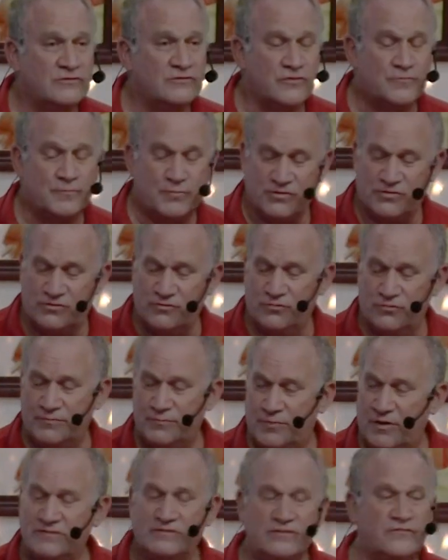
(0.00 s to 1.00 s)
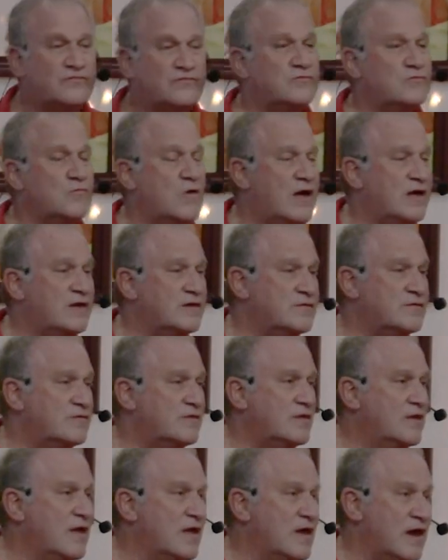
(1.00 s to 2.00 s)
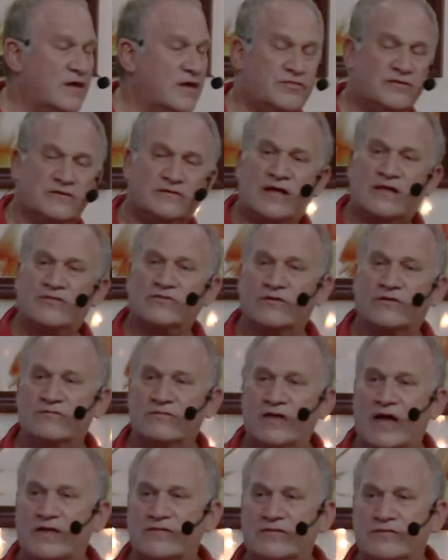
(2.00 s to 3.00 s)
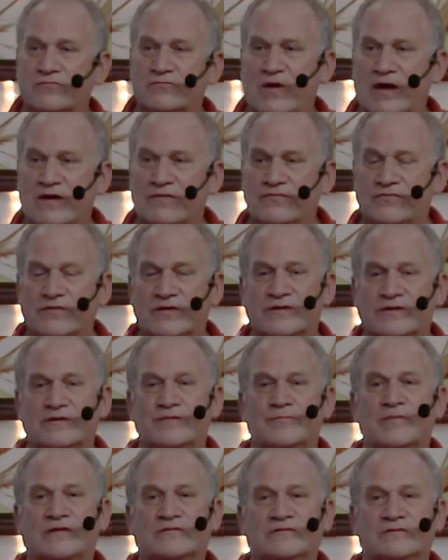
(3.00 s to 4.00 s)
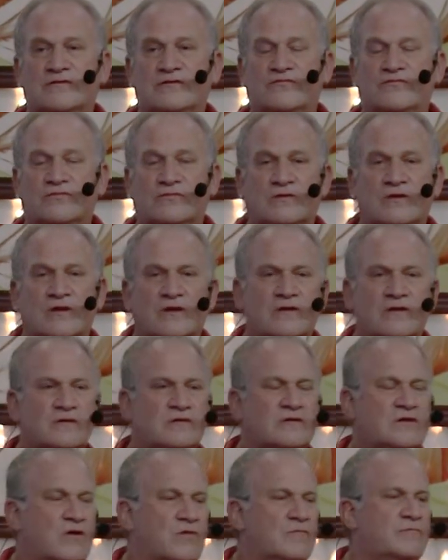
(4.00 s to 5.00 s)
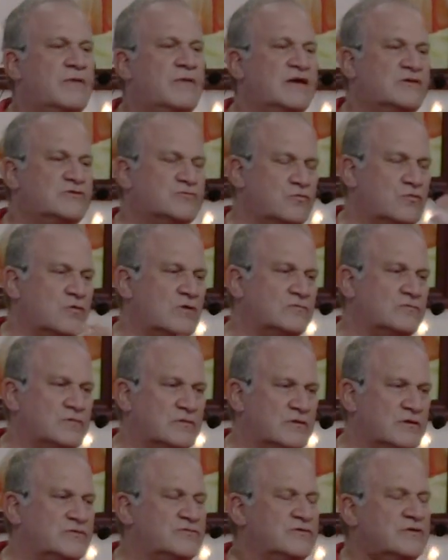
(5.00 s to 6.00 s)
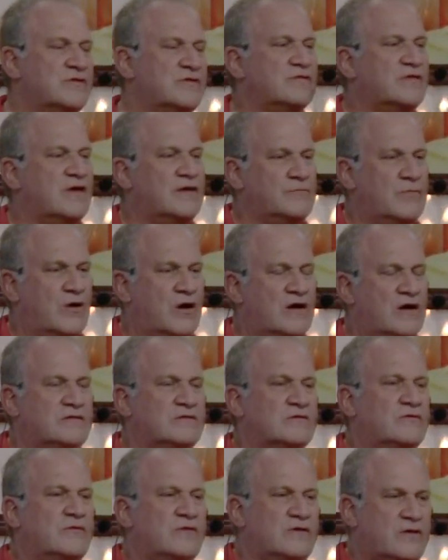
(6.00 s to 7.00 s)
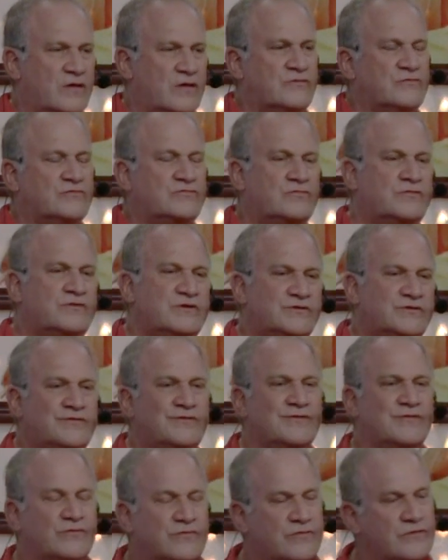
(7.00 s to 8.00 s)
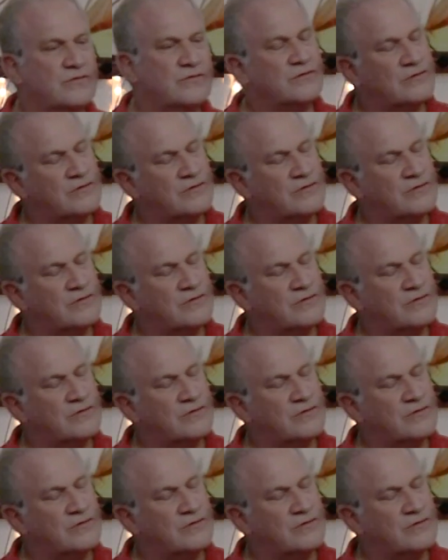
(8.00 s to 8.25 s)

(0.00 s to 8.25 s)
just pursue it by different ways. I think that's an excellent way of thinking about the different, major world religions and minor and other traditions.